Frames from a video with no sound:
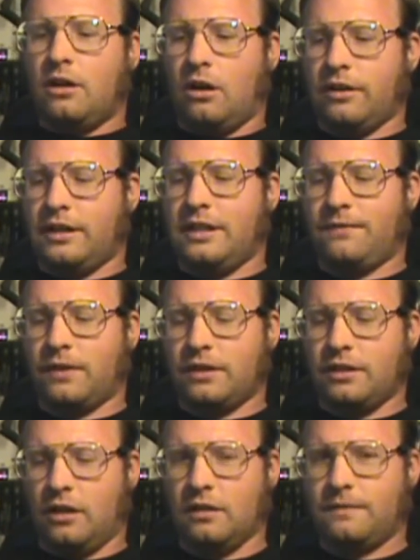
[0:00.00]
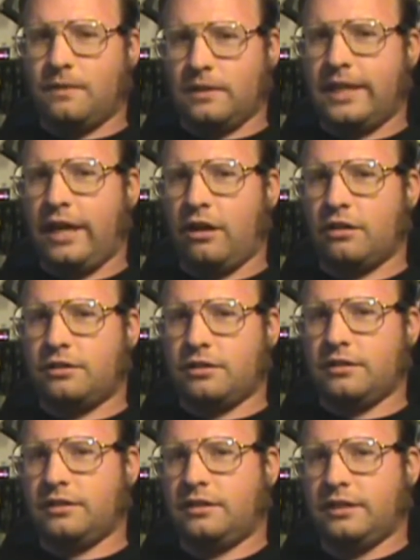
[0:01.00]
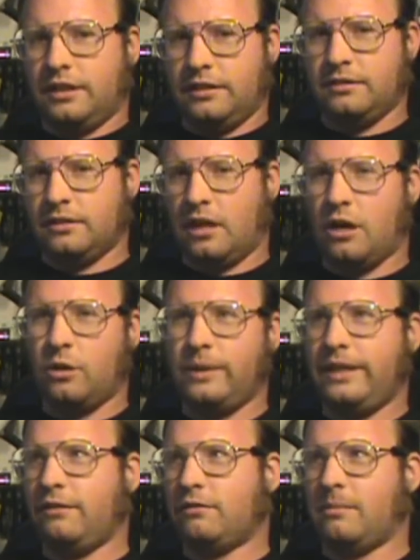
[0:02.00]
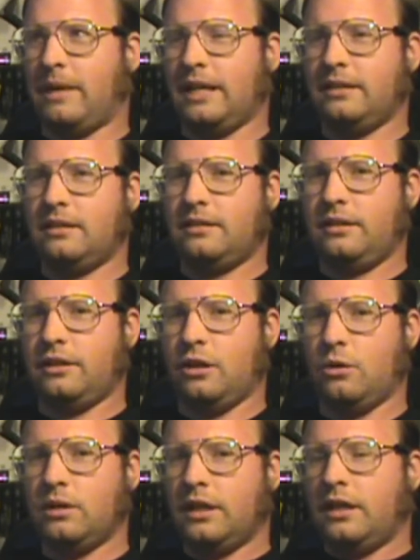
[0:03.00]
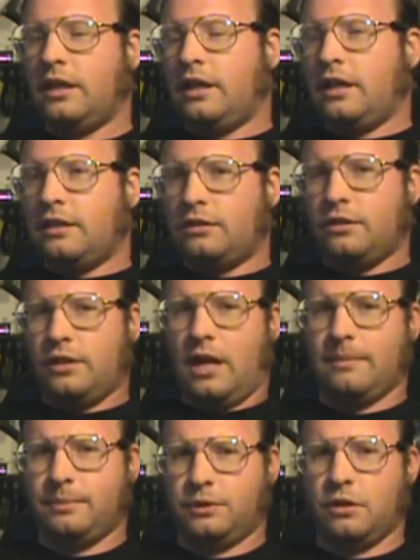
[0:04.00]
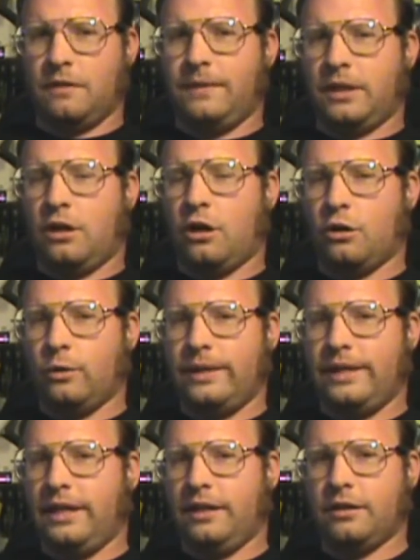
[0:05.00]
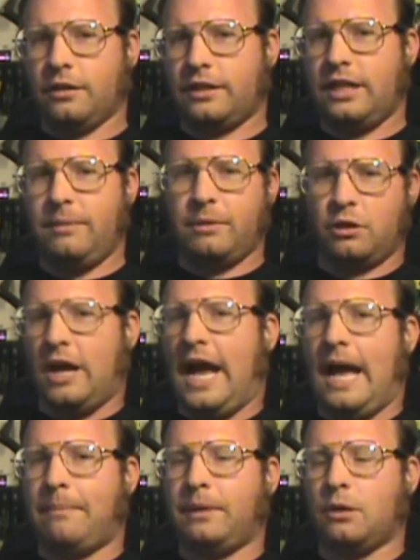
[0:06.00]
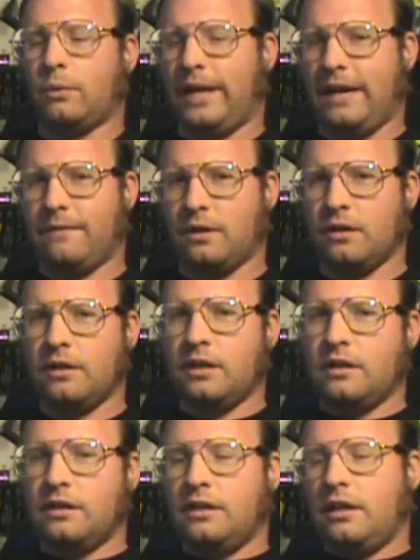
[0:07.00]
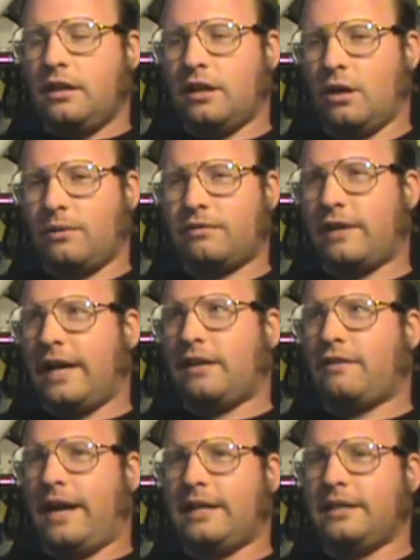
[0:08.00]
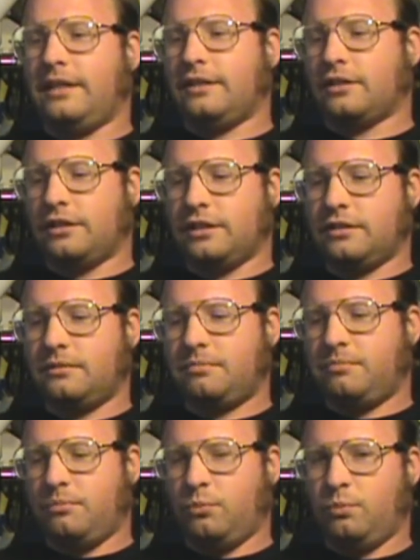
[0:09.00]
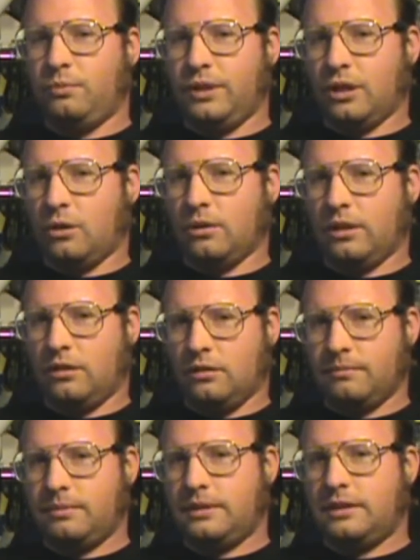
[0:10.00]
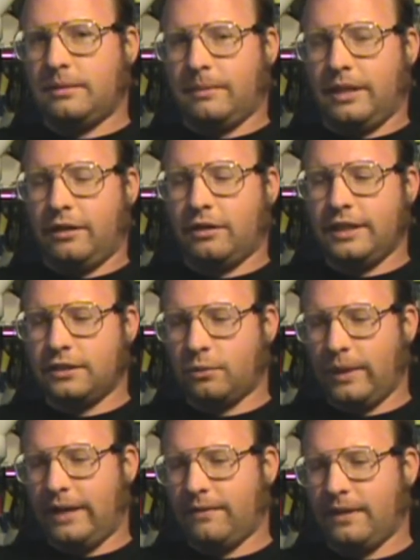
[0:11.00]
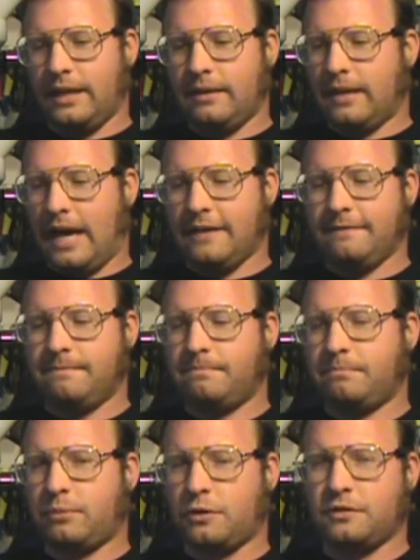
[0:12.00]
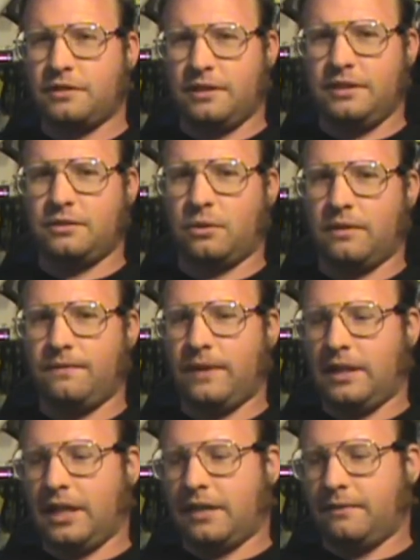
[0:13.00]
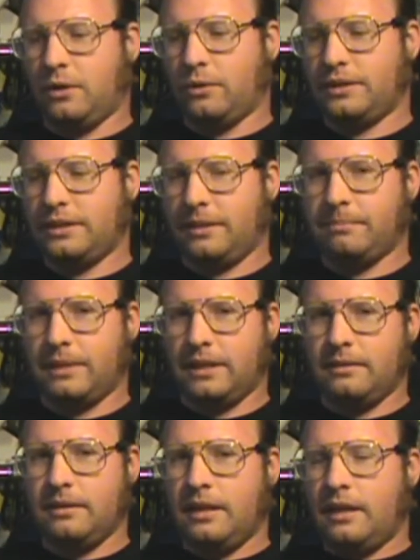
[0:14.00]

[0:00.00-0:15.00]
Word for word: all the different colorful characters in Haruhi remind you know, observing Haruhi or keeping her happy or whatever. You know, gra- granted, these are just you know little similarities or whatever that I've personally sort of felt like I'm noticing. But